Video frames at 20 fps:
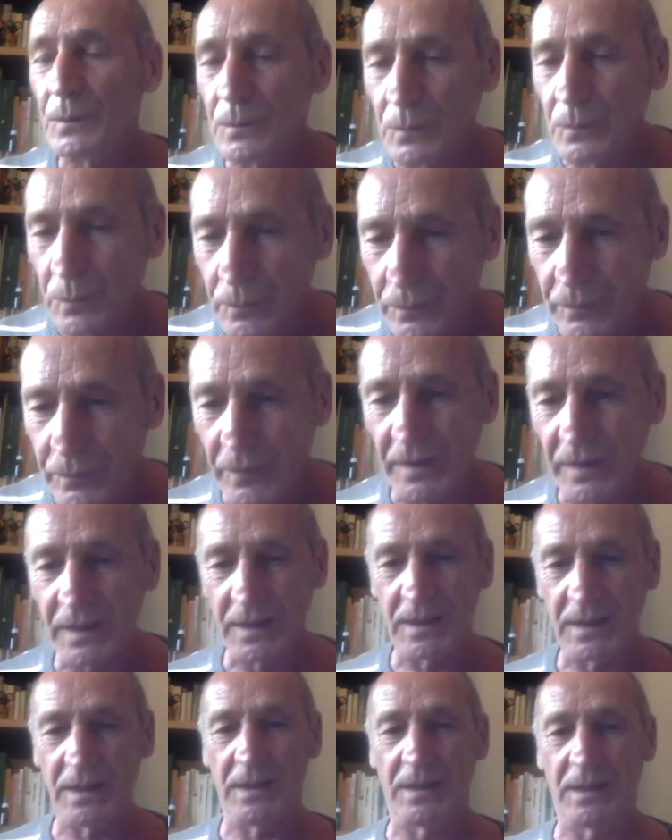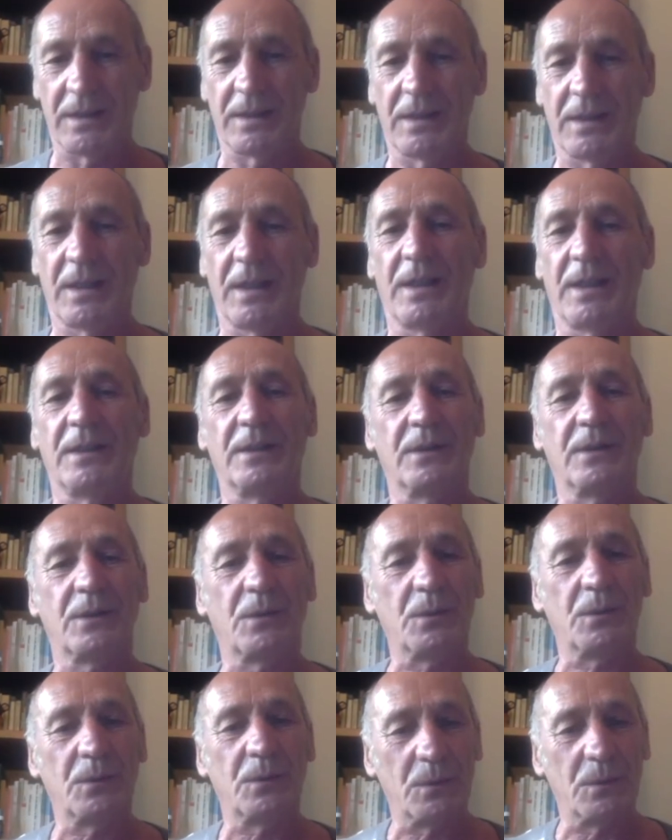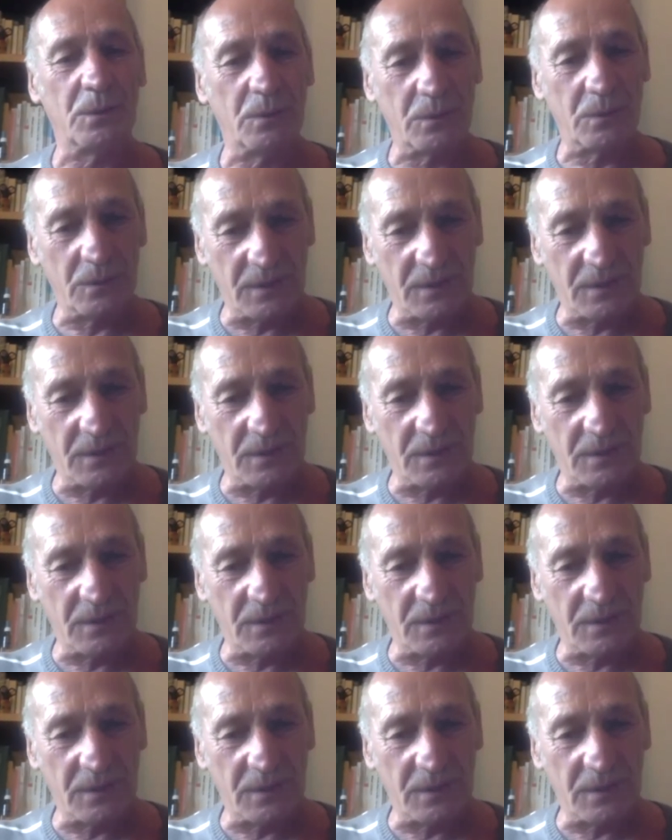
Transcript: feel and to